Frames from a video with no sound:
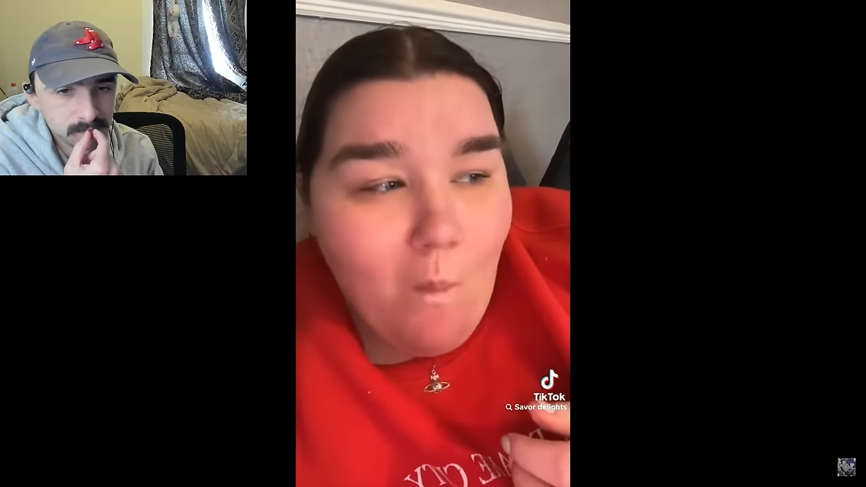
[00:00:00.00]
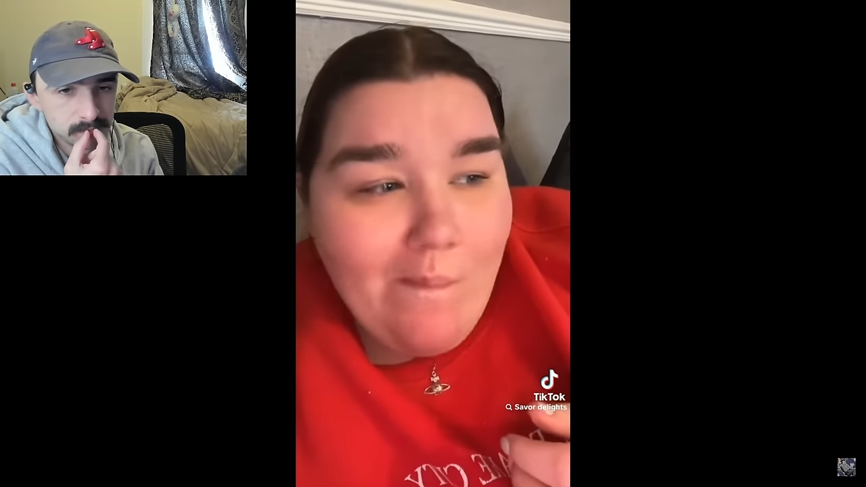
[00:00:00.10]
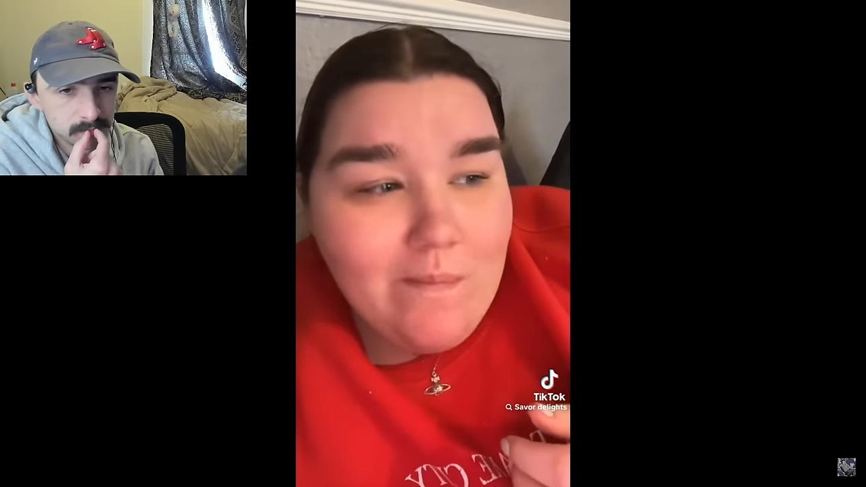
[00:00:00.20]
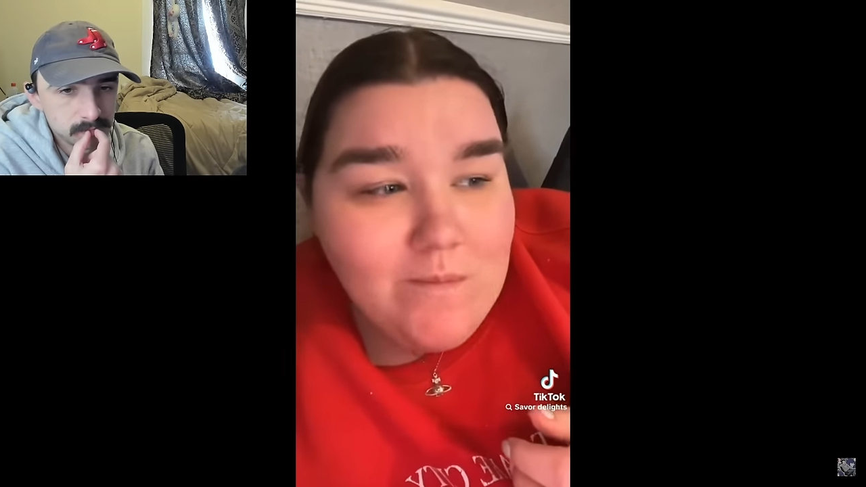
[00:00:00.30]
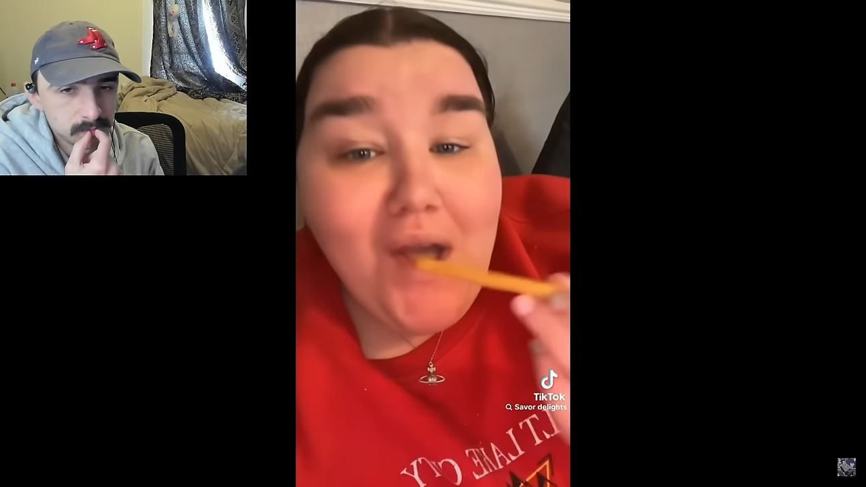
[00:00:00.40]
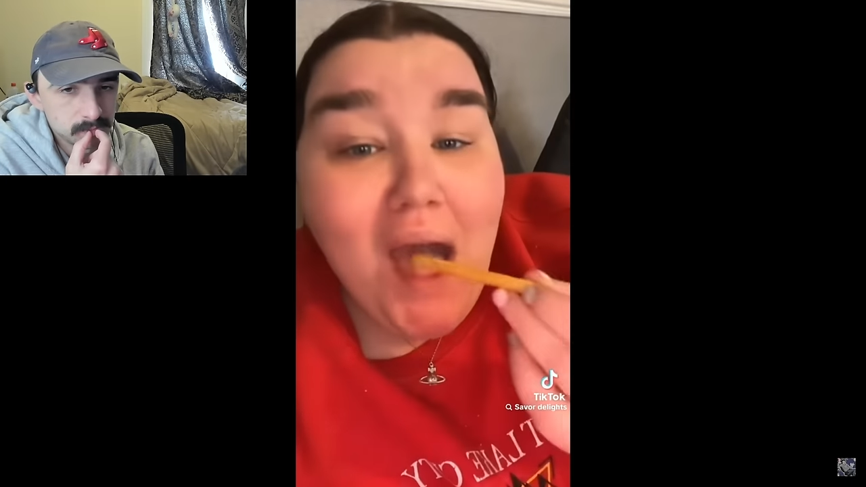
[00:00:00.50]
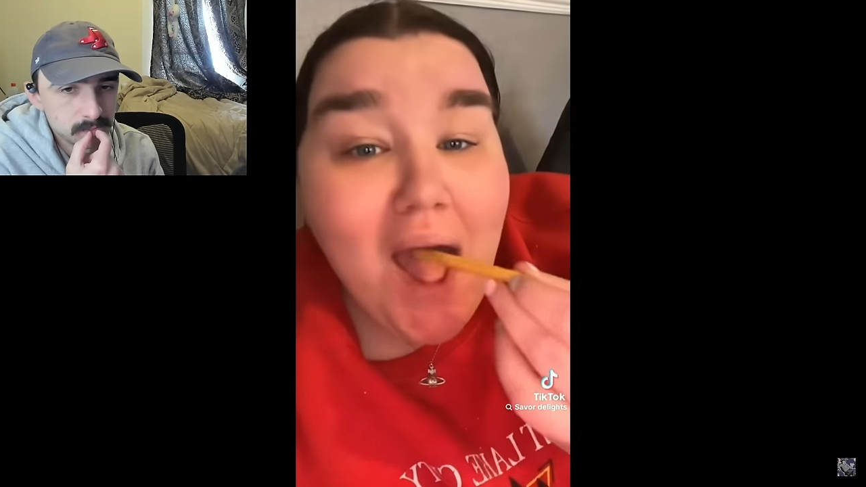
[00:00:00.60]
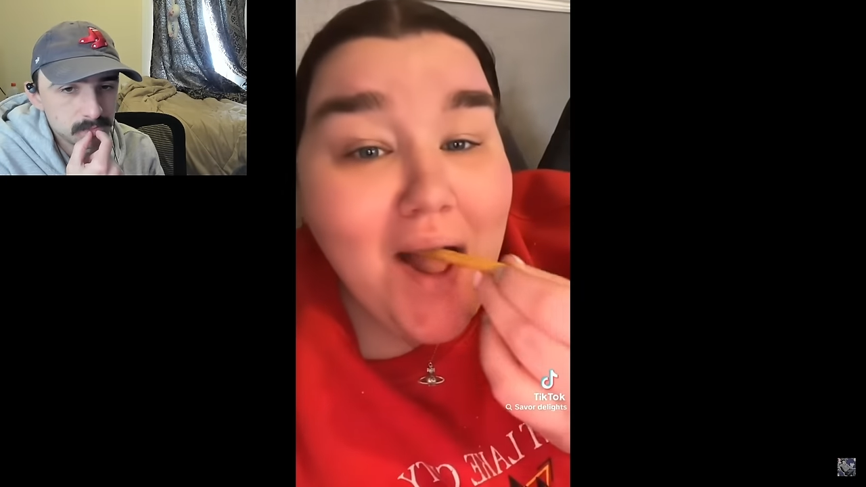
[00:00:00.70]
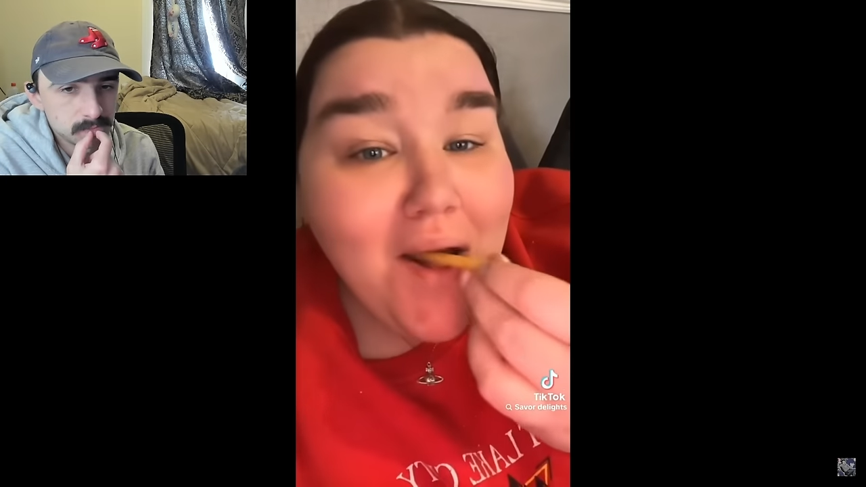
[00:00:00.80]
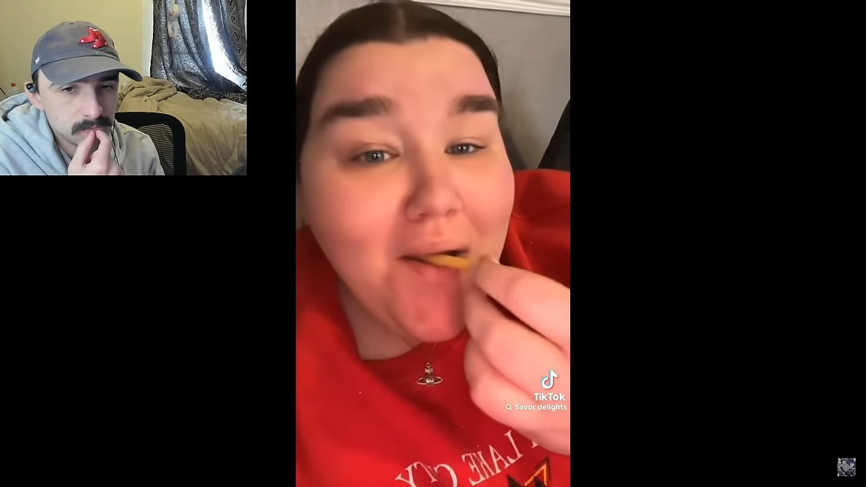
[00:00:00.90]
prefer
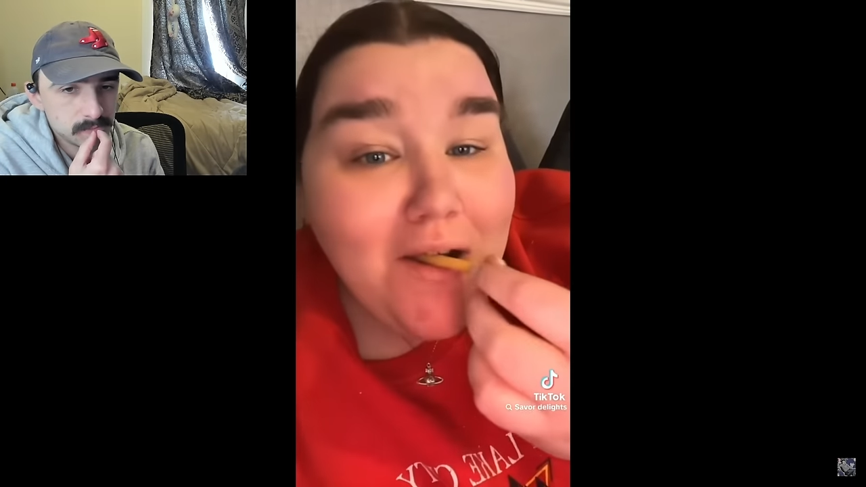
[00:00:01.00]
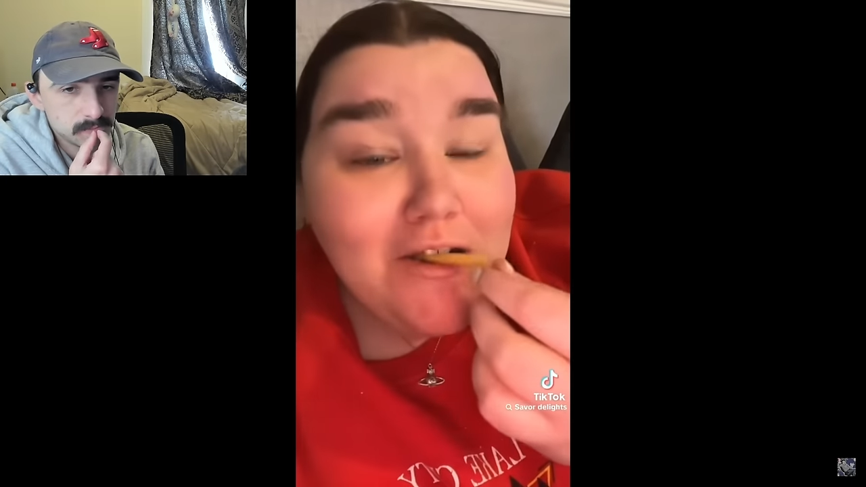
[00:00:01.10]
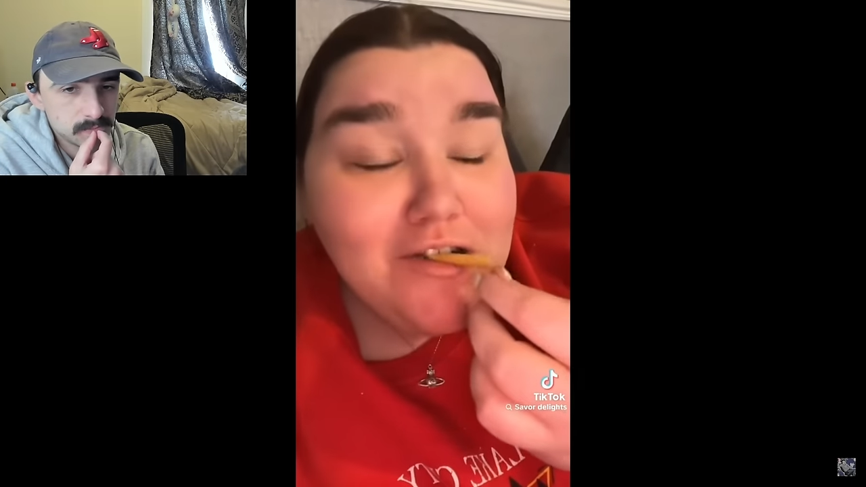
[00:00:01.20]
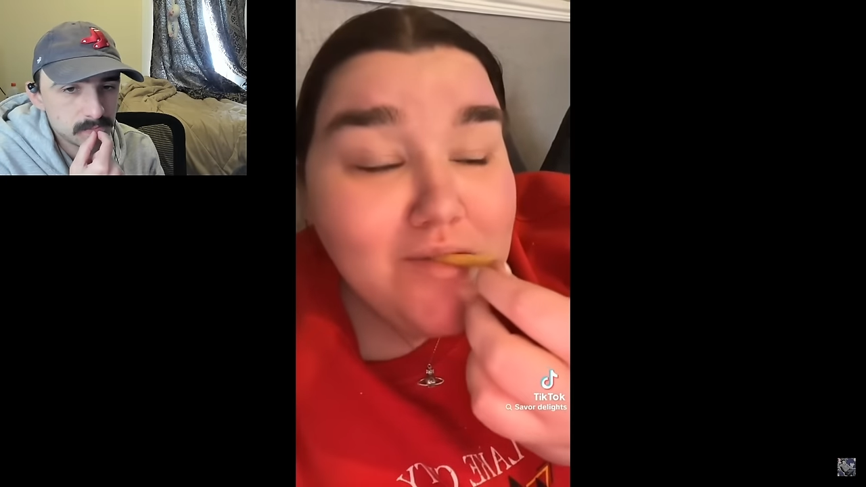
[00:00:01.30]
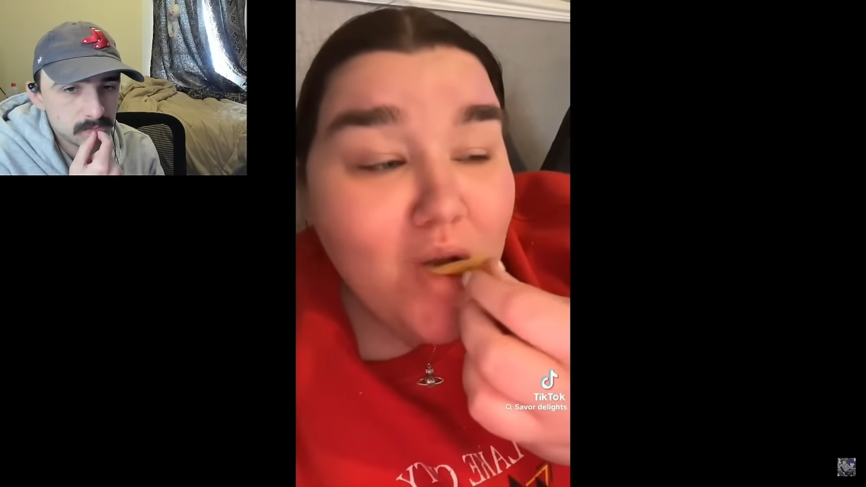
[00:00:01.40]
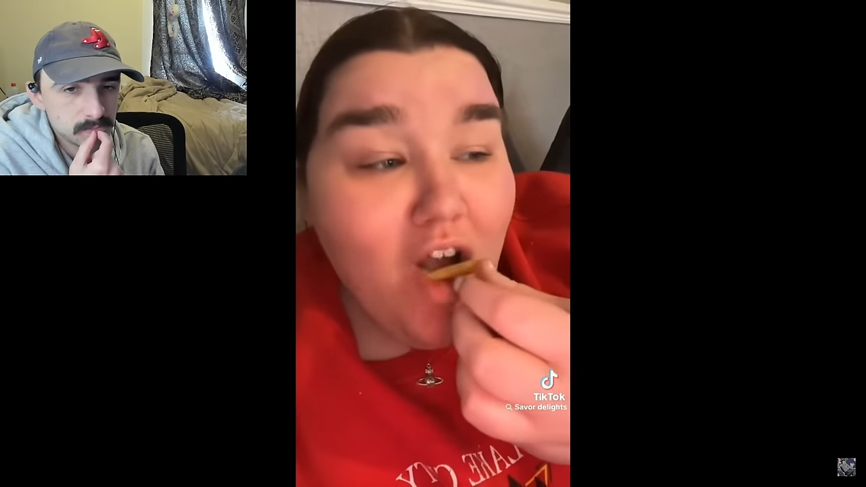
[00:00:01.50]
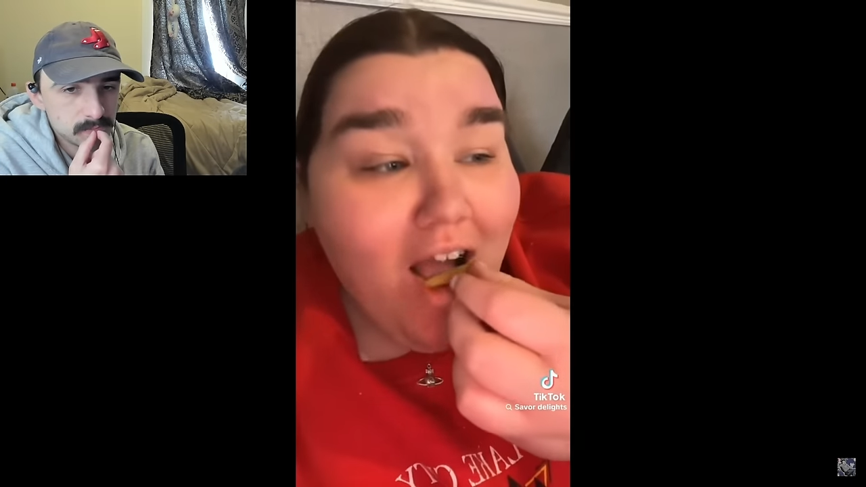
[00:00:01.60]
microchips though,